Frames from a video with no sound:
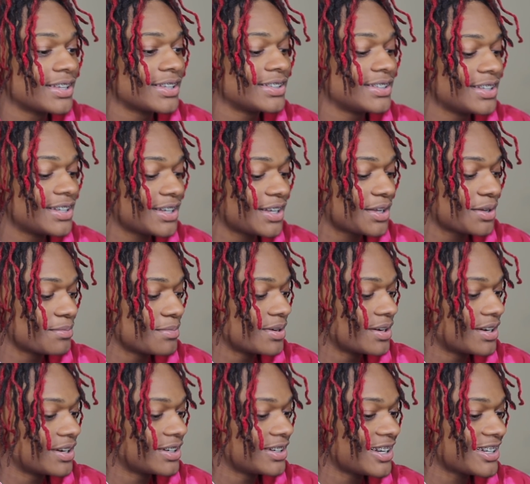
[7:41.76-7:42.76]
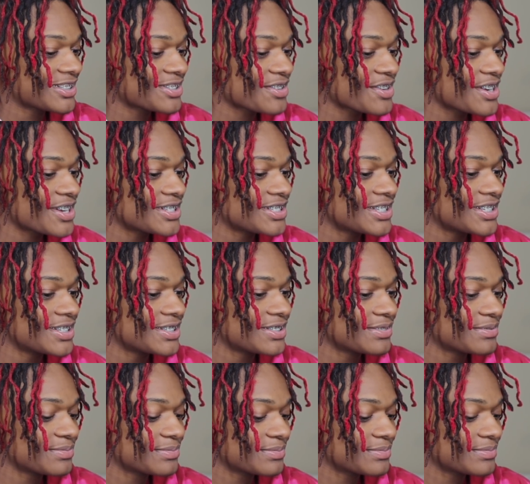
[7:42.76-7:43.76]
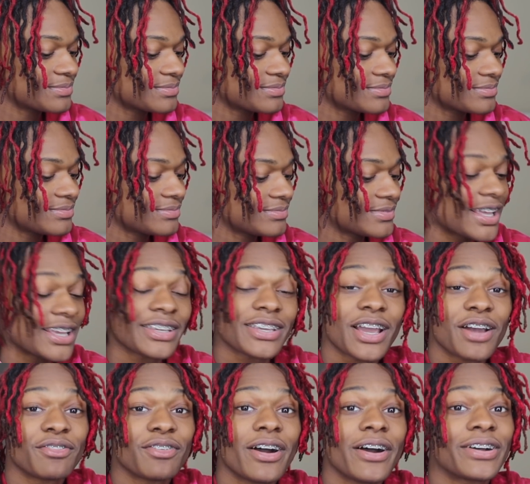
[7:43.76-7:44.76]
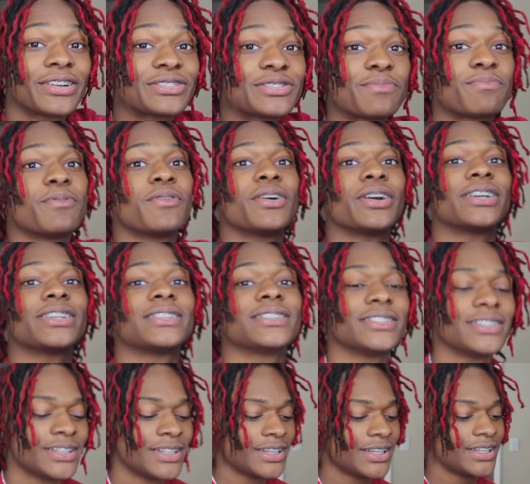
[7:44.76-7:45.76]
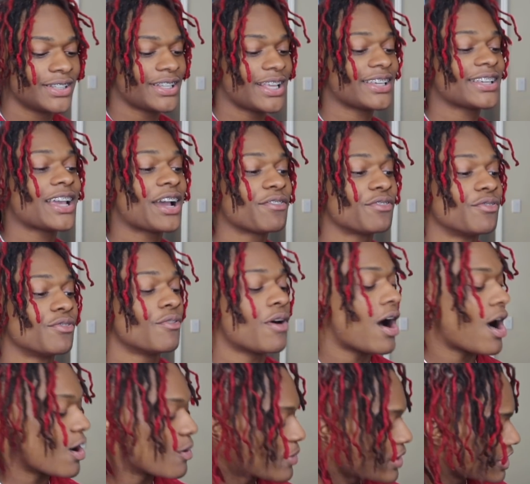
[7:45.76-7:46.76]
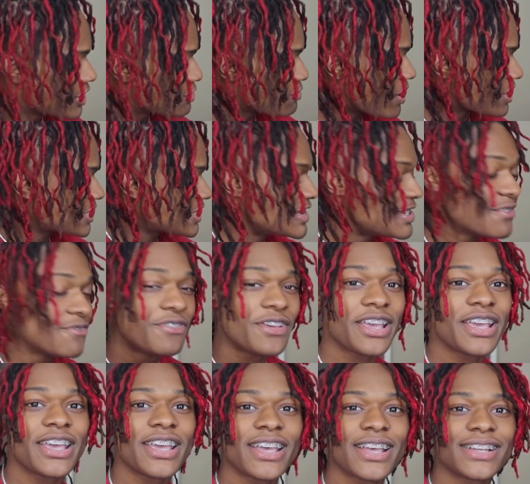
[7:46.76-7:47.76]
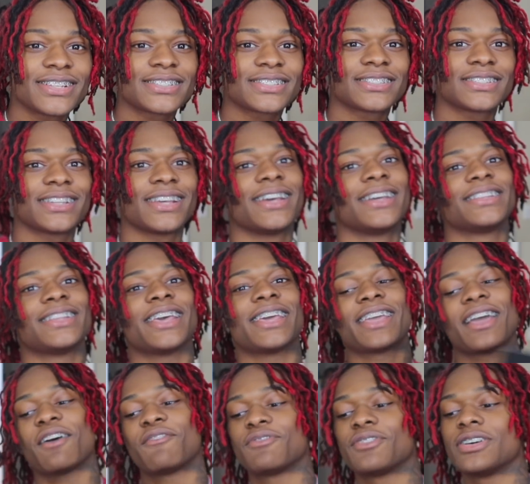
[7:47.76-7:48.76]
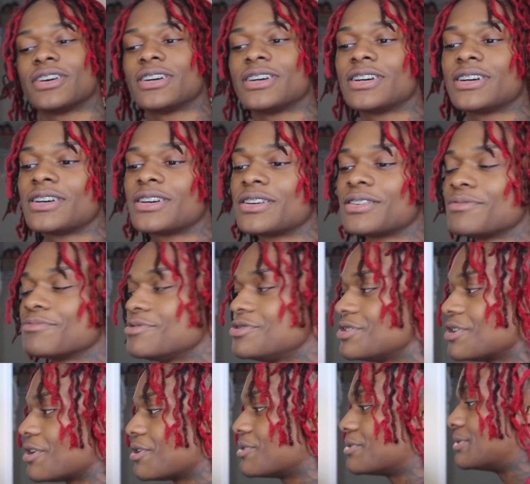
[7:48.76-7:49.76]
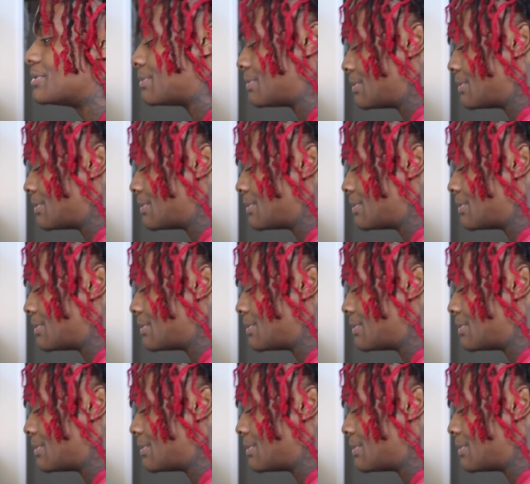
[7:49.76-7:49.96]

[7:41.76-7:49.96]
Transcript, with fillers: yeah, bruh, that's crazy. Thank y'all for all the support. Thank y'all for always watching the vids. Thank y'all for, um, you know,